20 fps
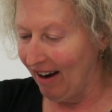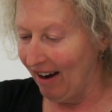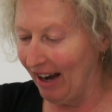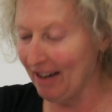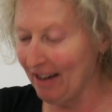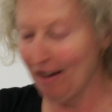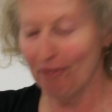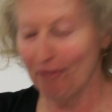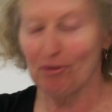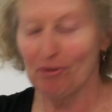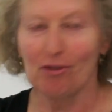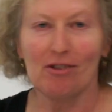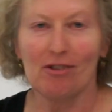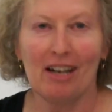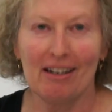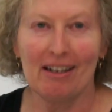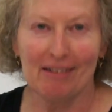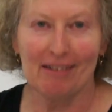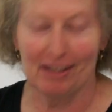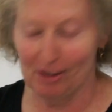I have to
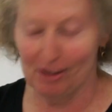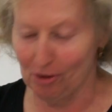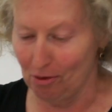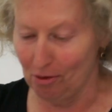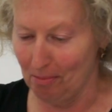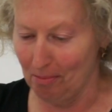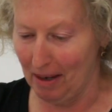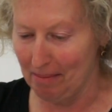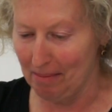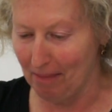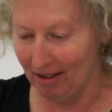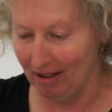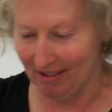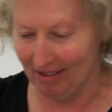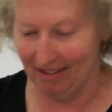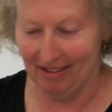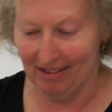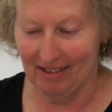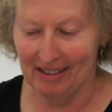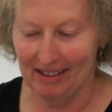tell this to my
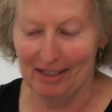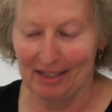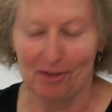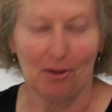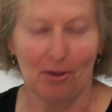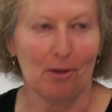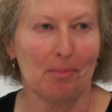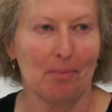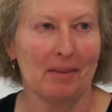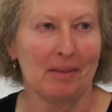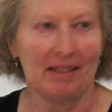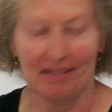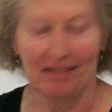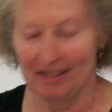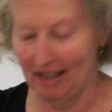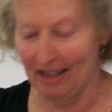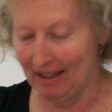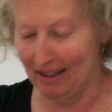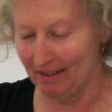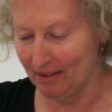mother, he told me in
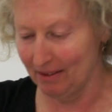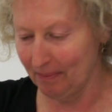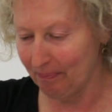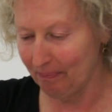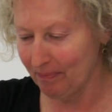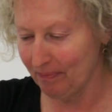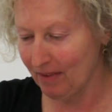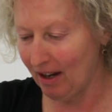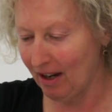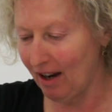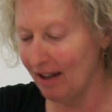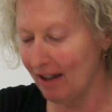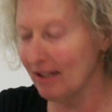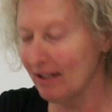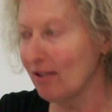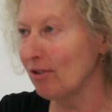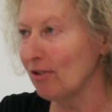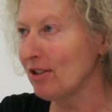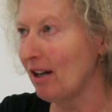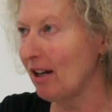the end. I
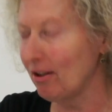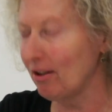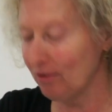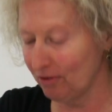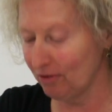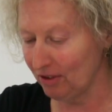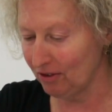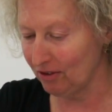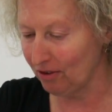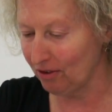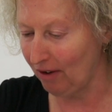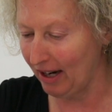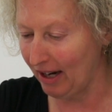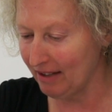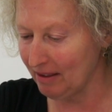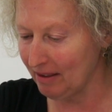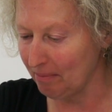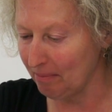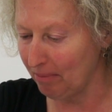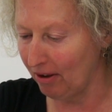got out of the
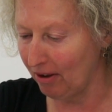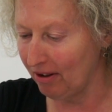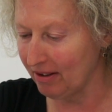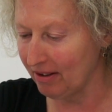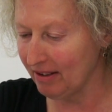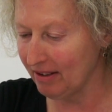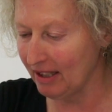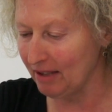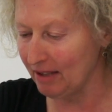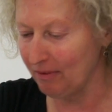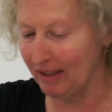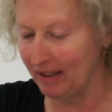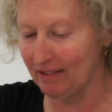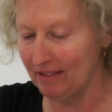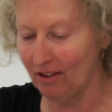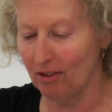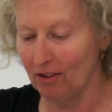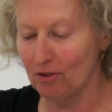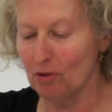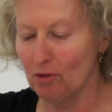train in Bern. He
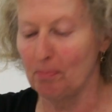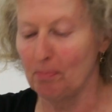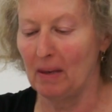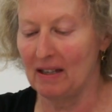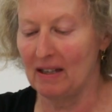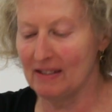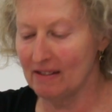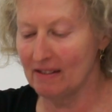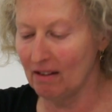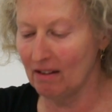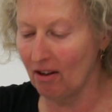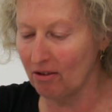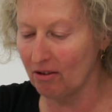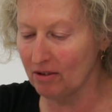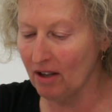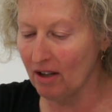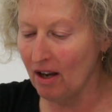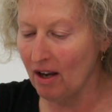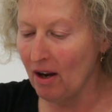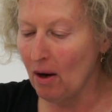went on to
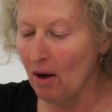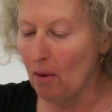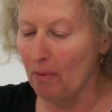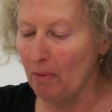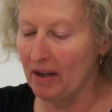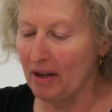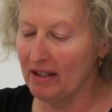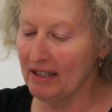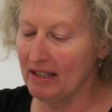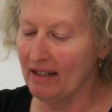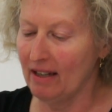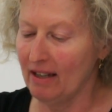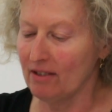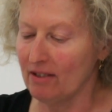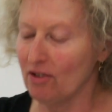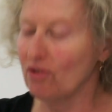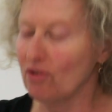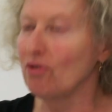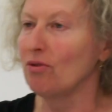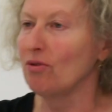Barcelona, where he
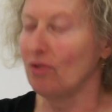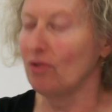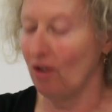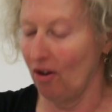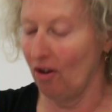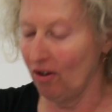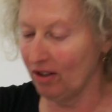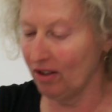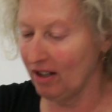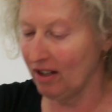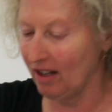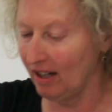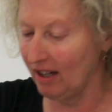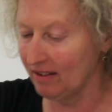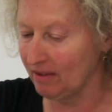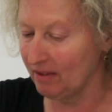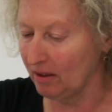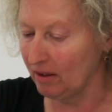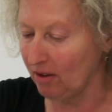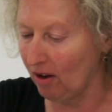had to talk
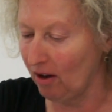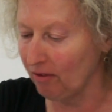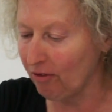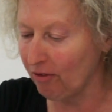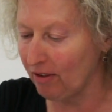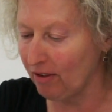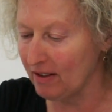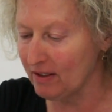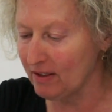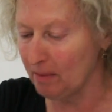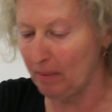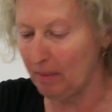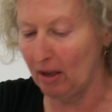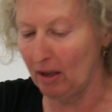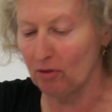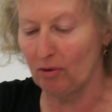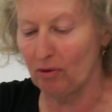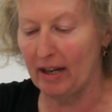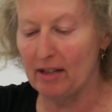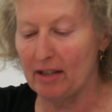at a conference
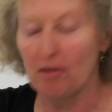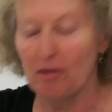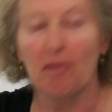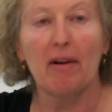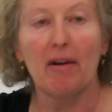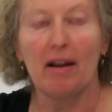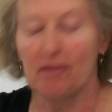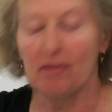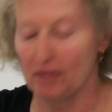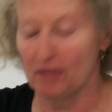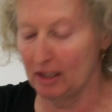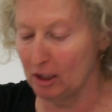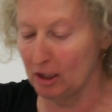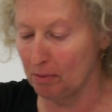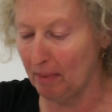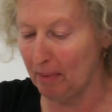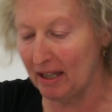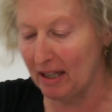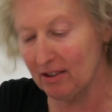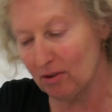about radio waves in
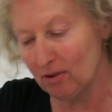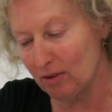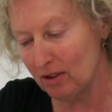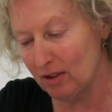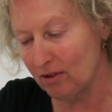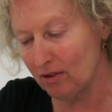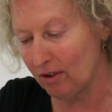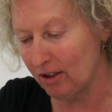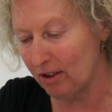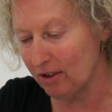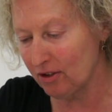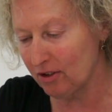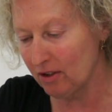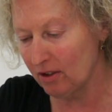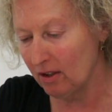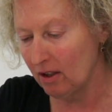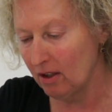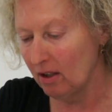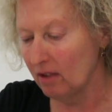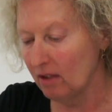space research.
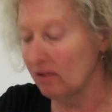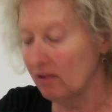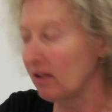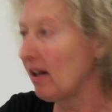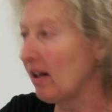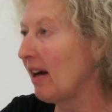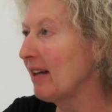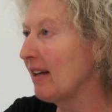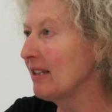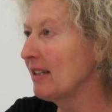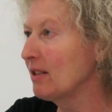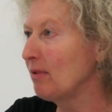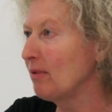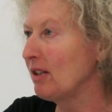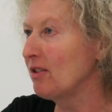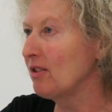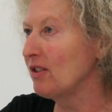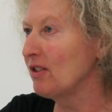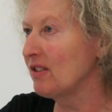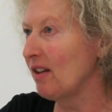The guy is
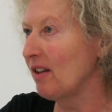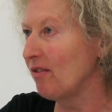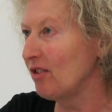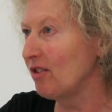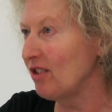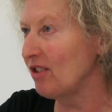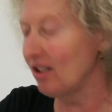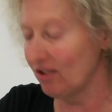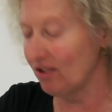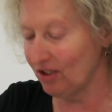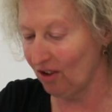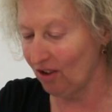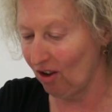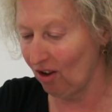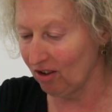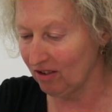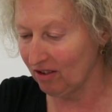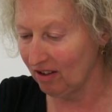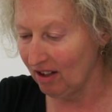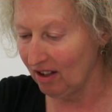27 years
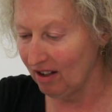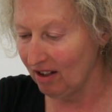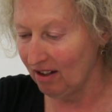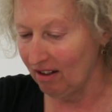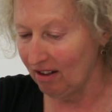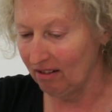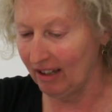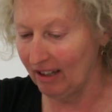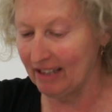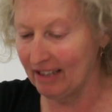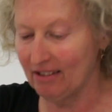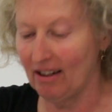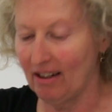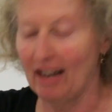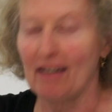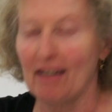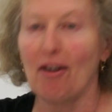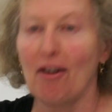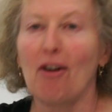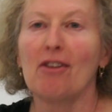old. Later,
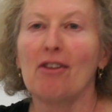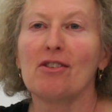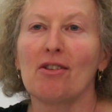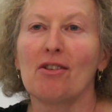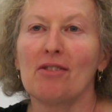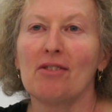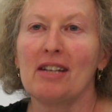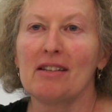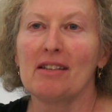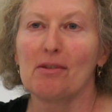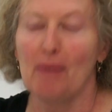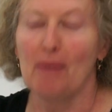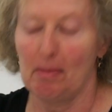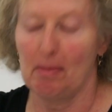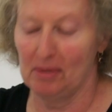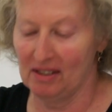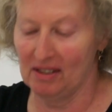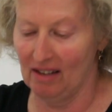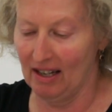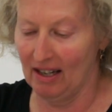I learned on his
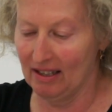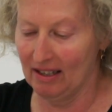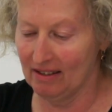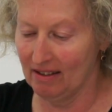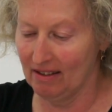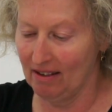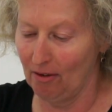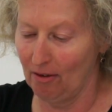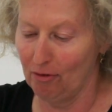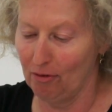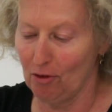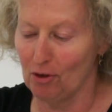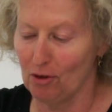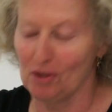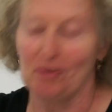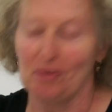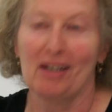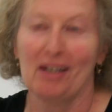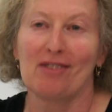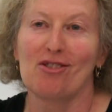website, of
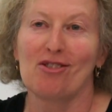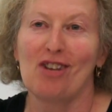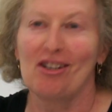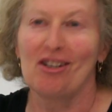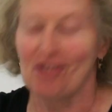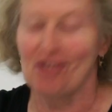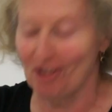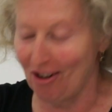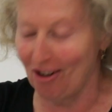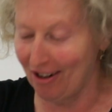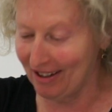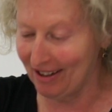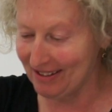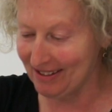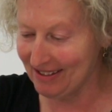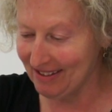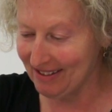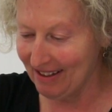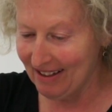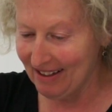course we exchange
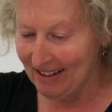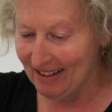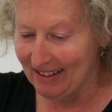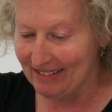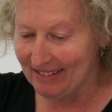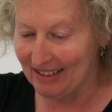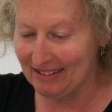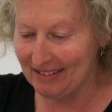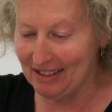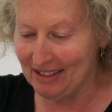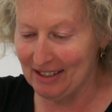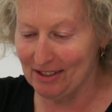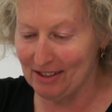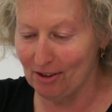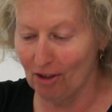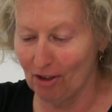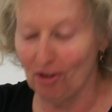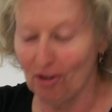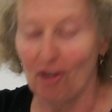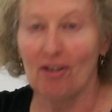cards, that he is
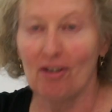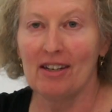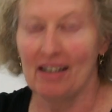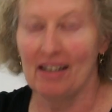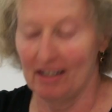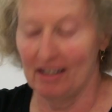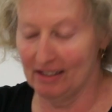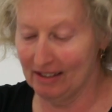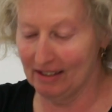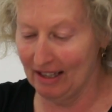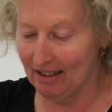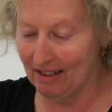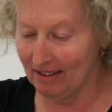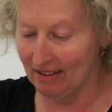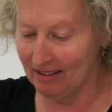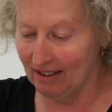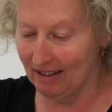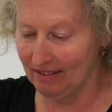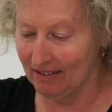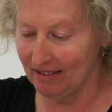not only a
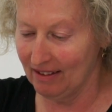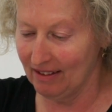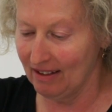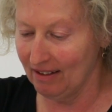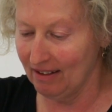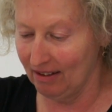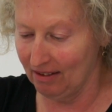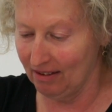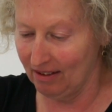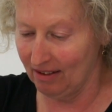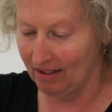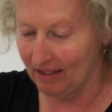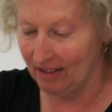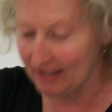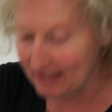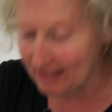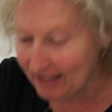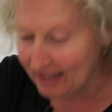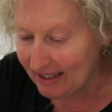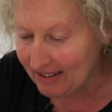skilled
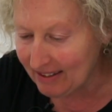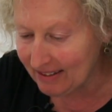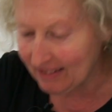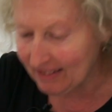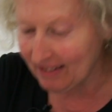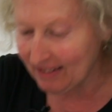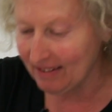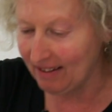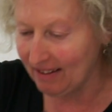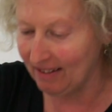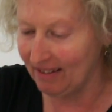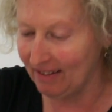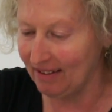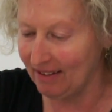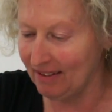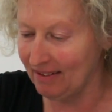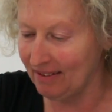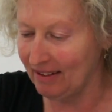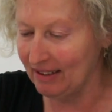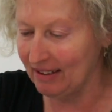
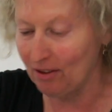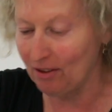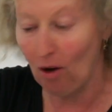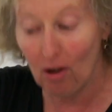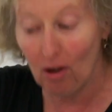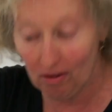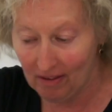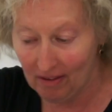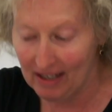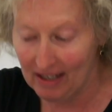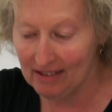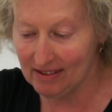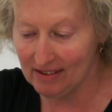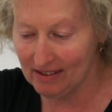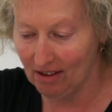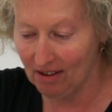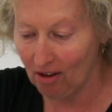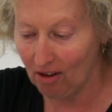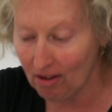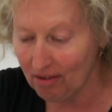and
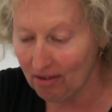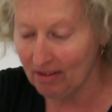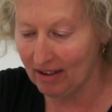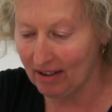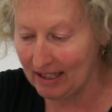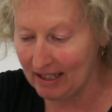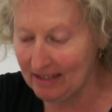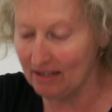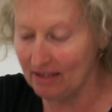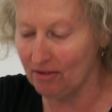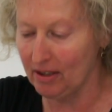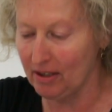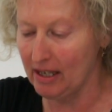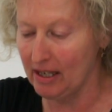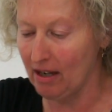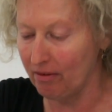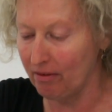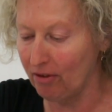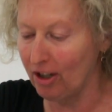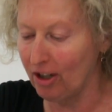already
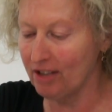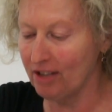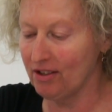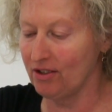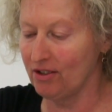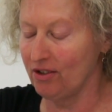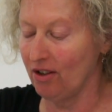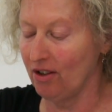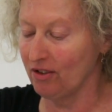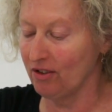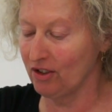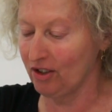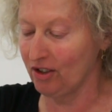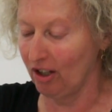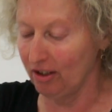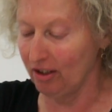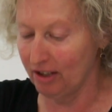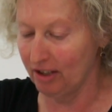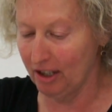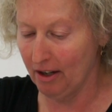awarded young
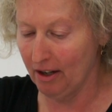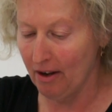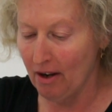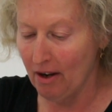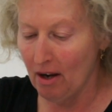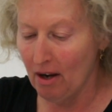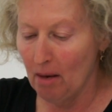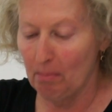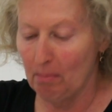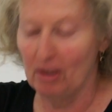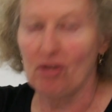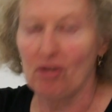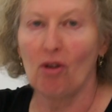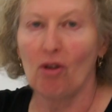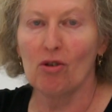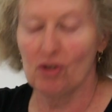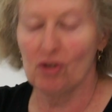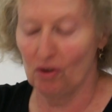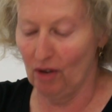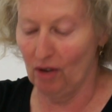scholar, but
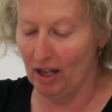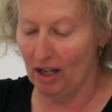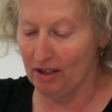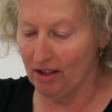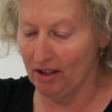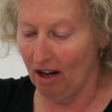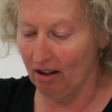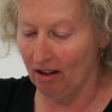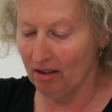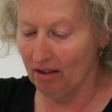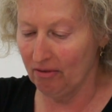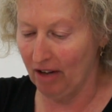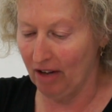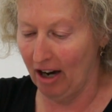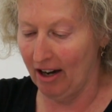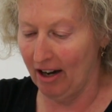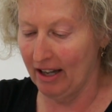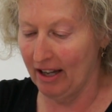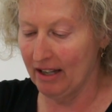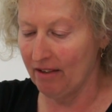also a young
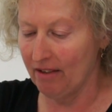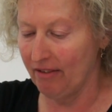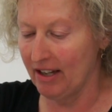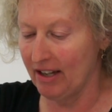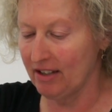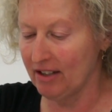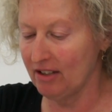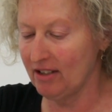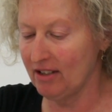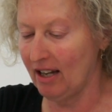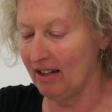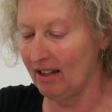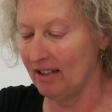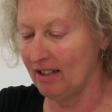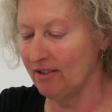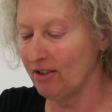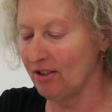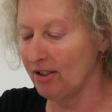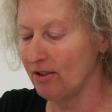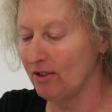guy, very
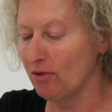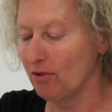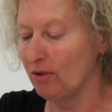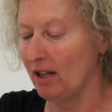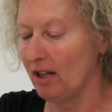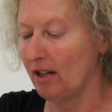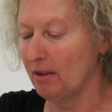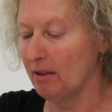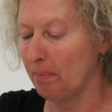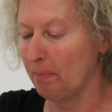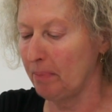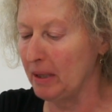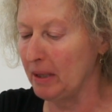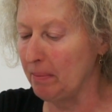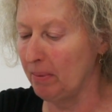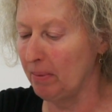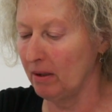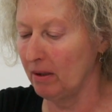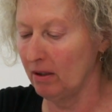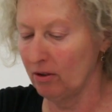talented to gather
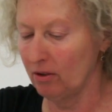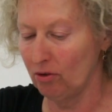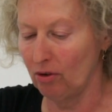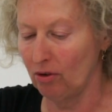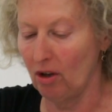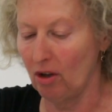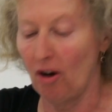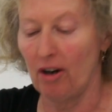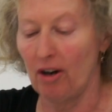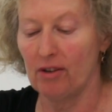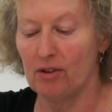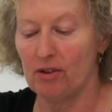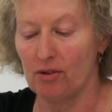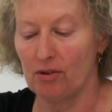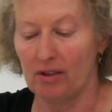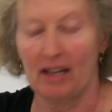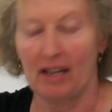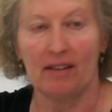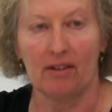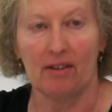people to learn
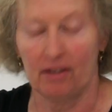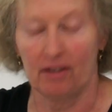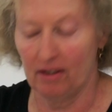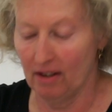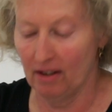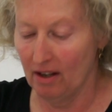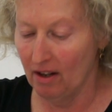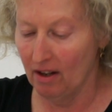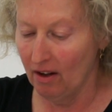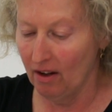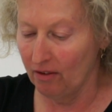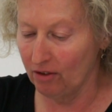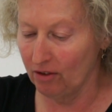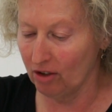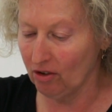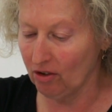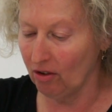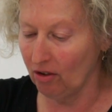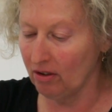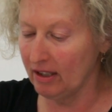together,
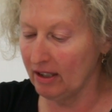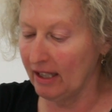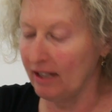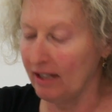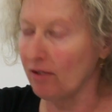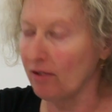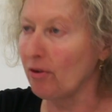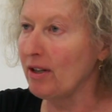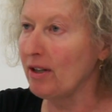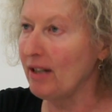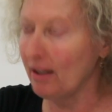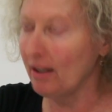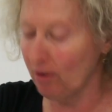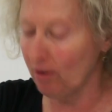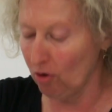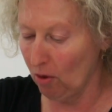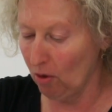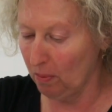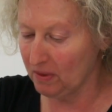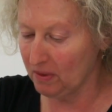not only in reading
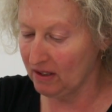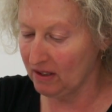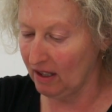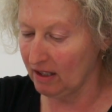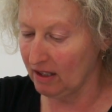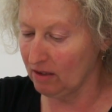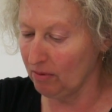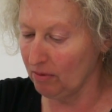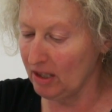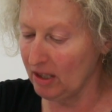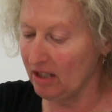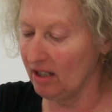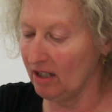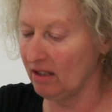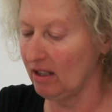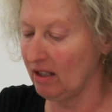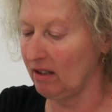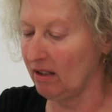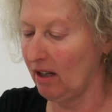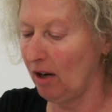groups as we
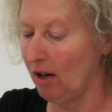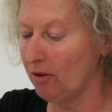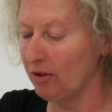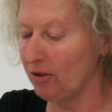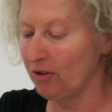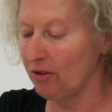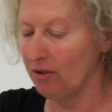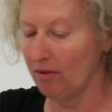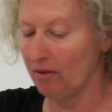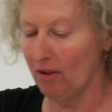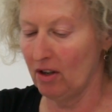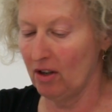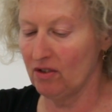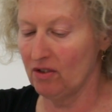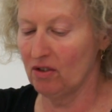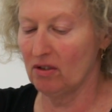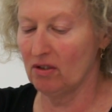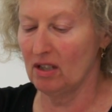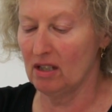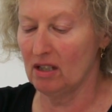did at our
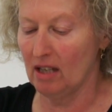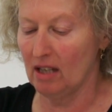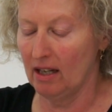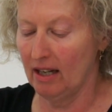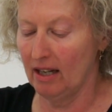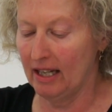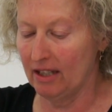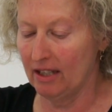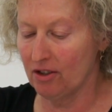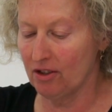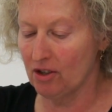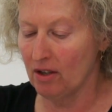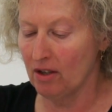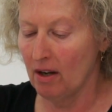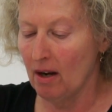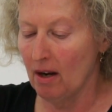university age,